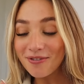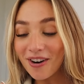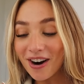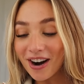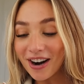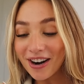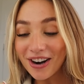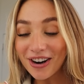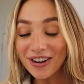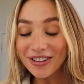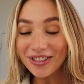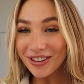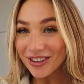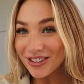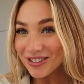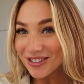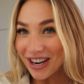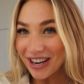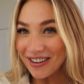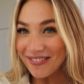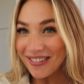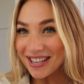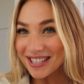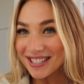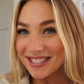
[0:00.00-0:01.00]
far in our third
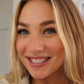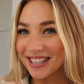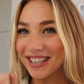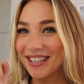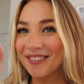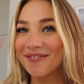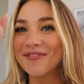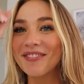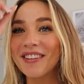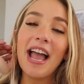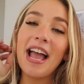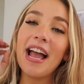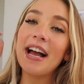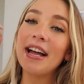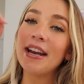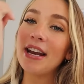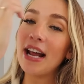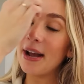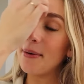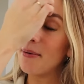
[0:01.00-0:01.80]
trimester. And